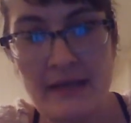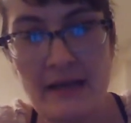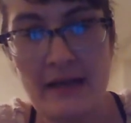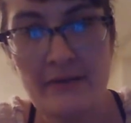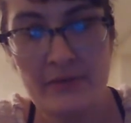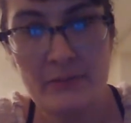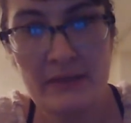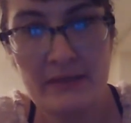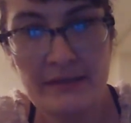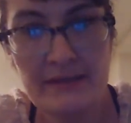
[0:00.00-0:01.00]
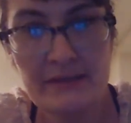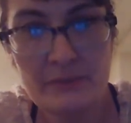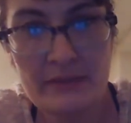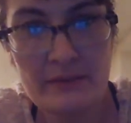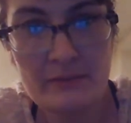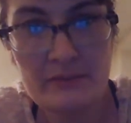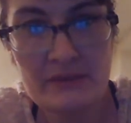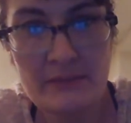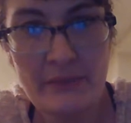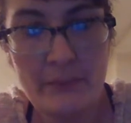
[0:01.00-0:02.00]
after midnight is when
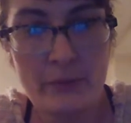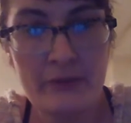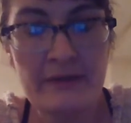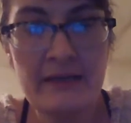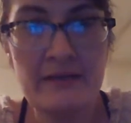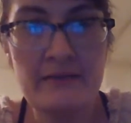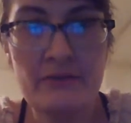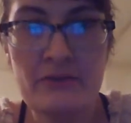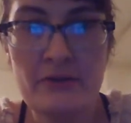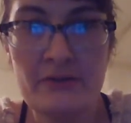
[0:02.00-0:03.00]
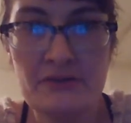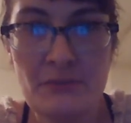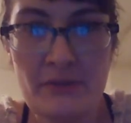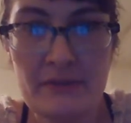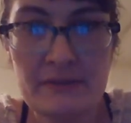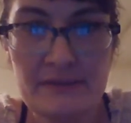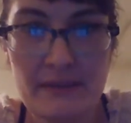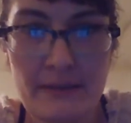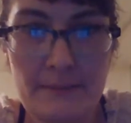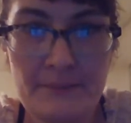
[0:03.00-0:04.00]
some of the more negative or darker spirits
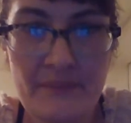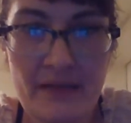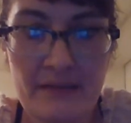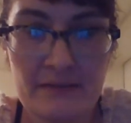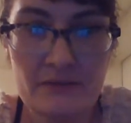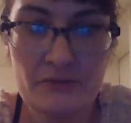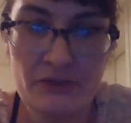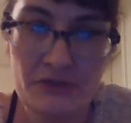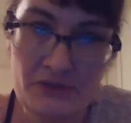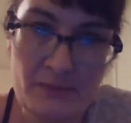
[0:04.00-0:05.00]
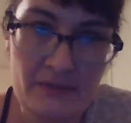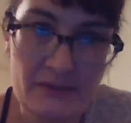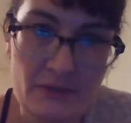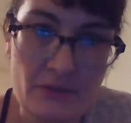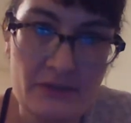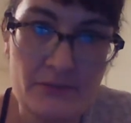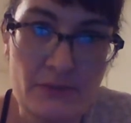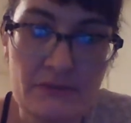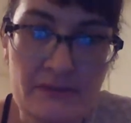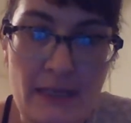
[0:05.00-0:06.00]
um, and trickster spirits at the
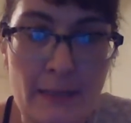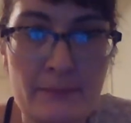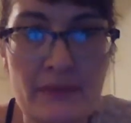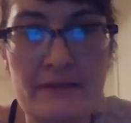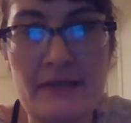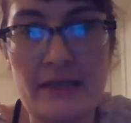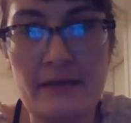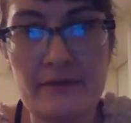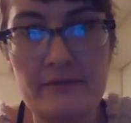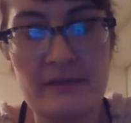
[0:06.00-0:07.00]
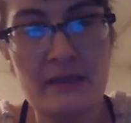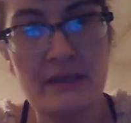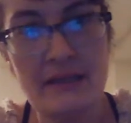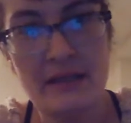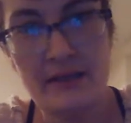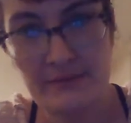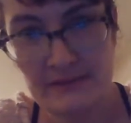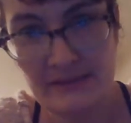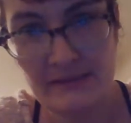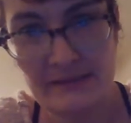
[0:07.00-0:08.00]
crossroads time a day of of
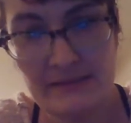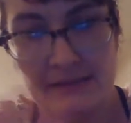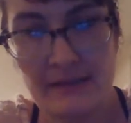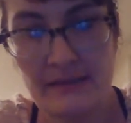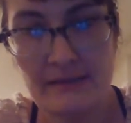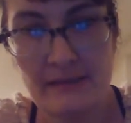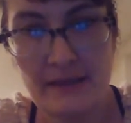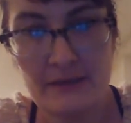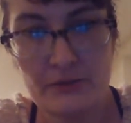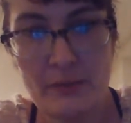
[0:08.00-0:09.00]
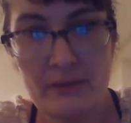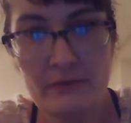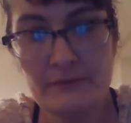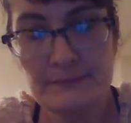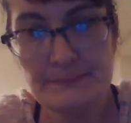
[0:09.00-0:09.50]
six and uh, twelve.